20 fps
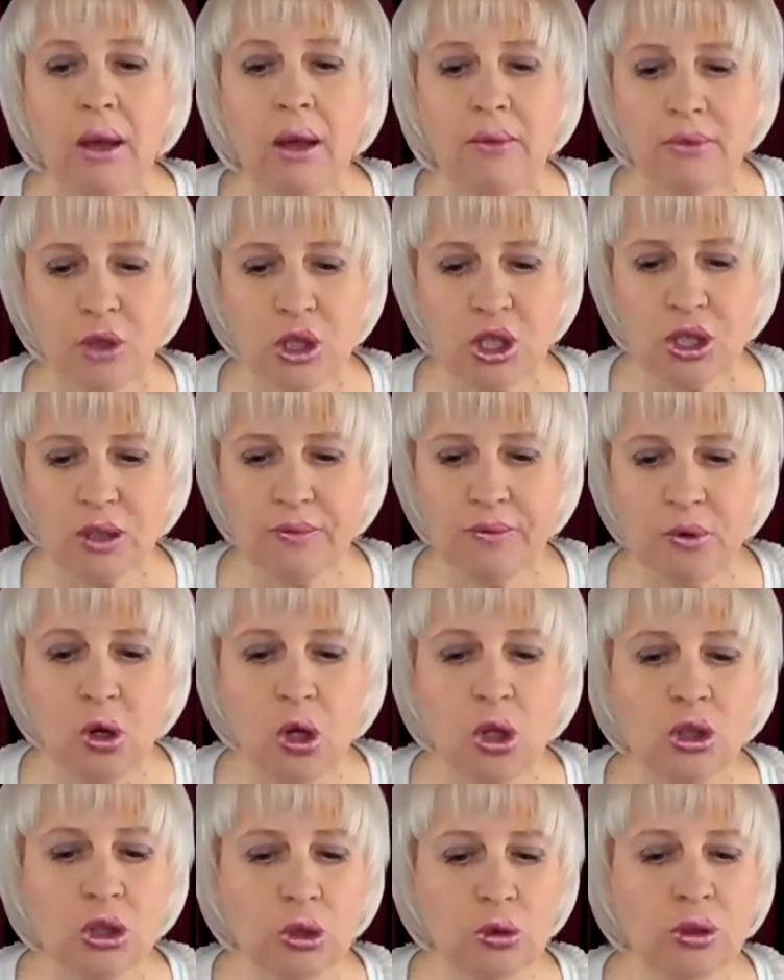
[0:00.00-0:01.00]
First of
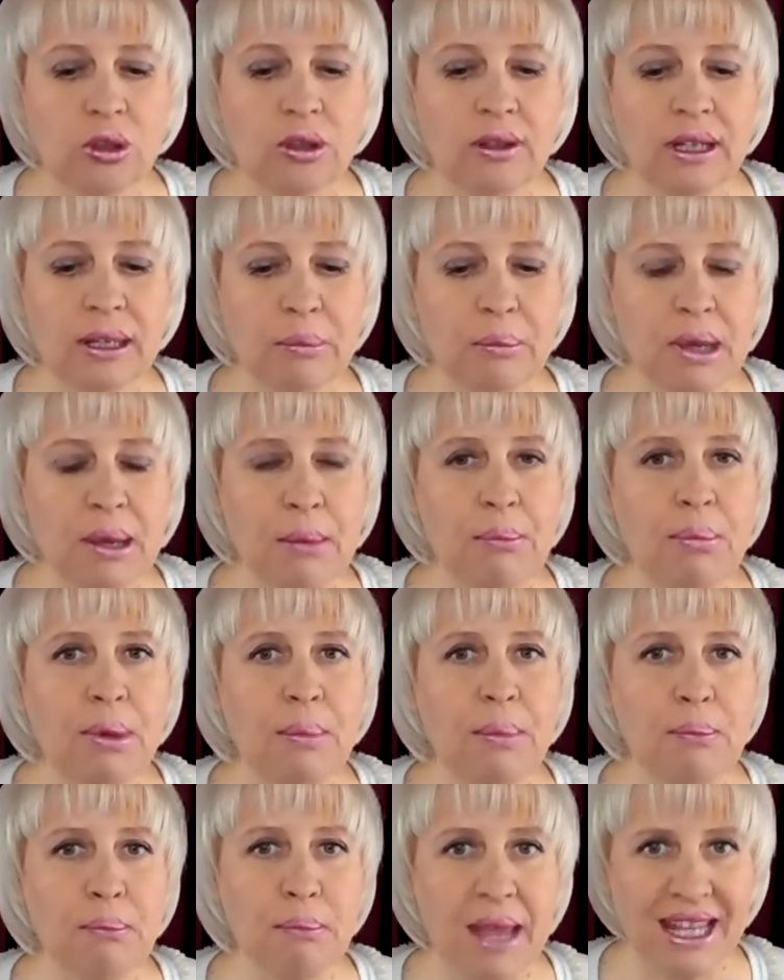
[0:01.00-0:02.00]
all, do you remember
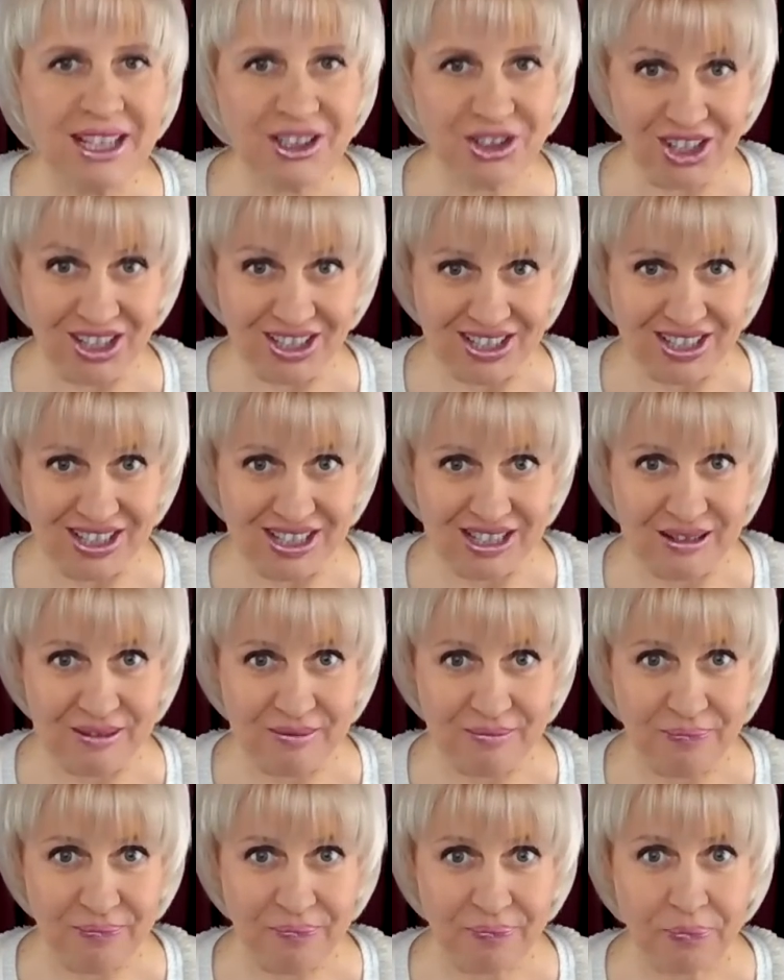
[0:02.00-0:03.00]
matrix?
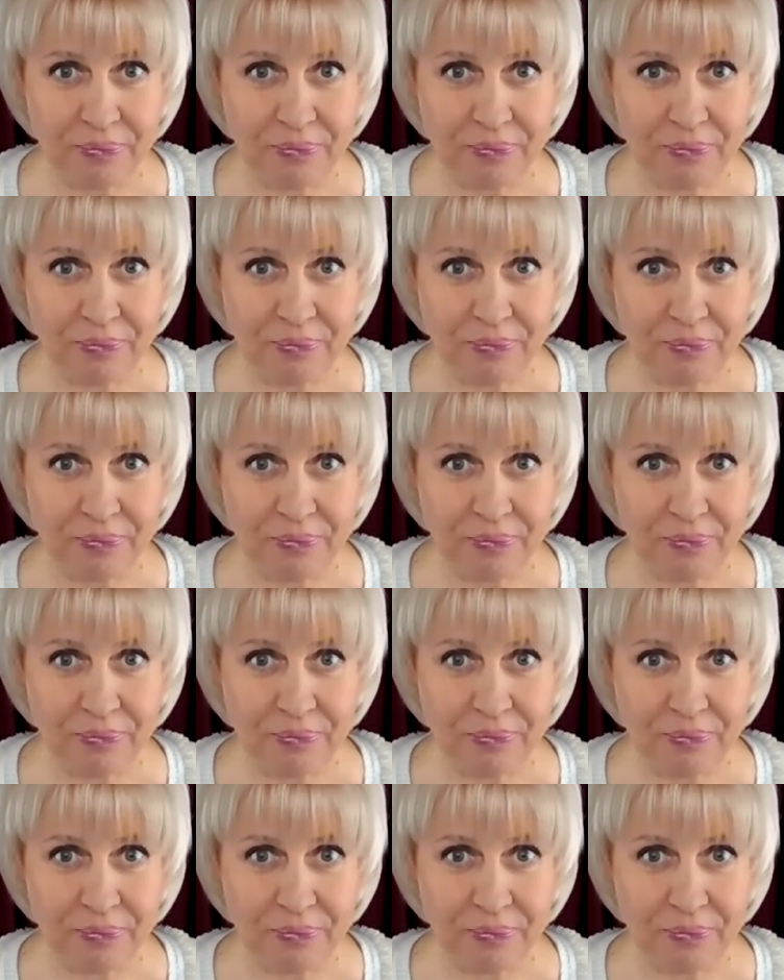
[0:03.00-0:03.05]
